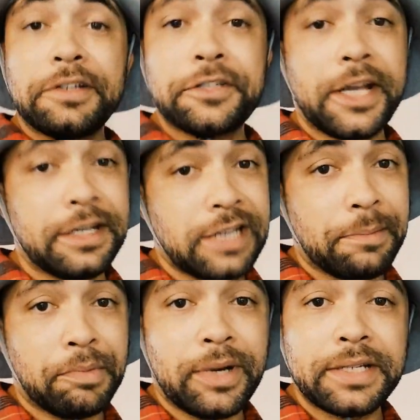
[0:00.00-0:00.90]
Second
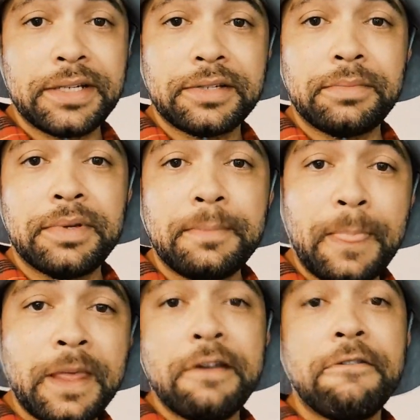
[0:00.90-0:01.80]
type of racism,
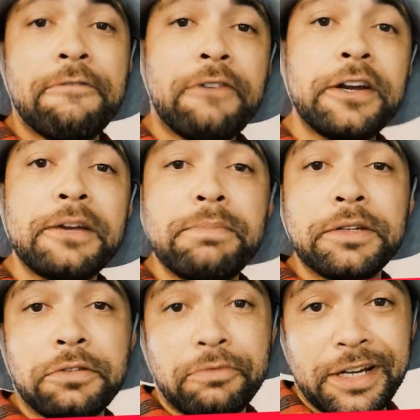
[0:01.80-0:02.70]

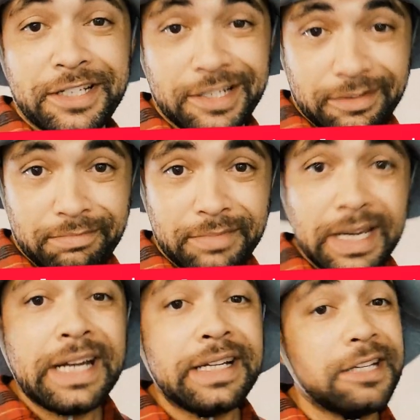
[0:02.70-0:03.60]
fundamental racism.
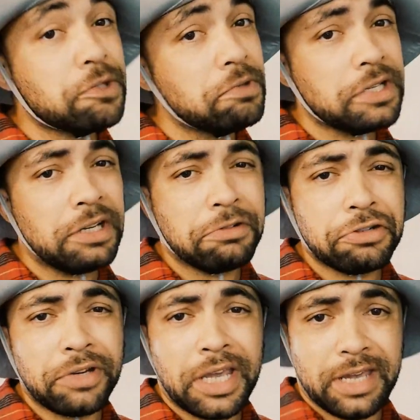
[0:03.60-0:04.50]
This one's a little
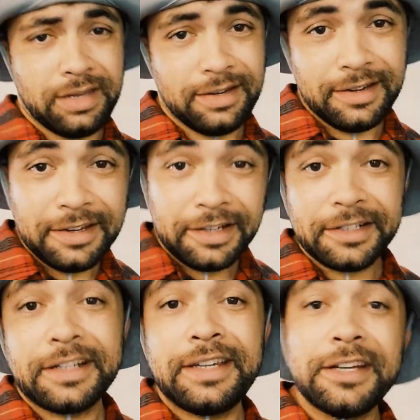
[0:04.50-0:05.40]
tricky
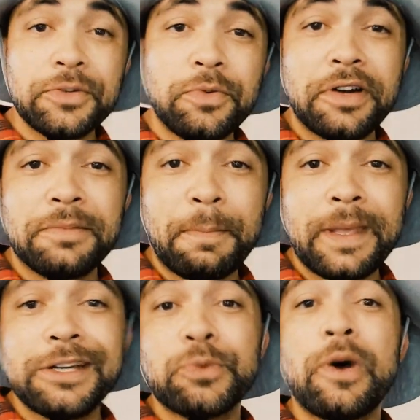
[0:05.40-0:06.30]
because this one
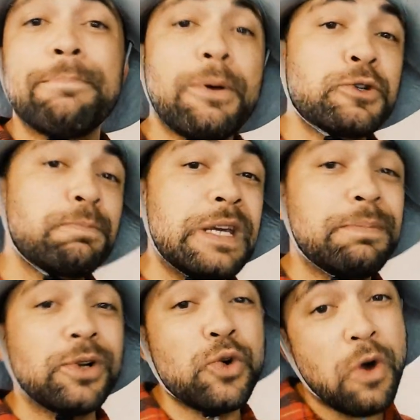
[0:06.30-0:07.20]
is what most
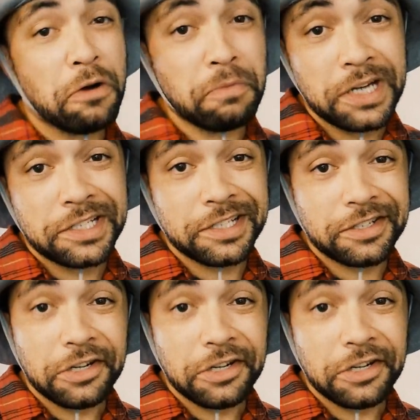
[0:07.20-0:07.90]
people who are racist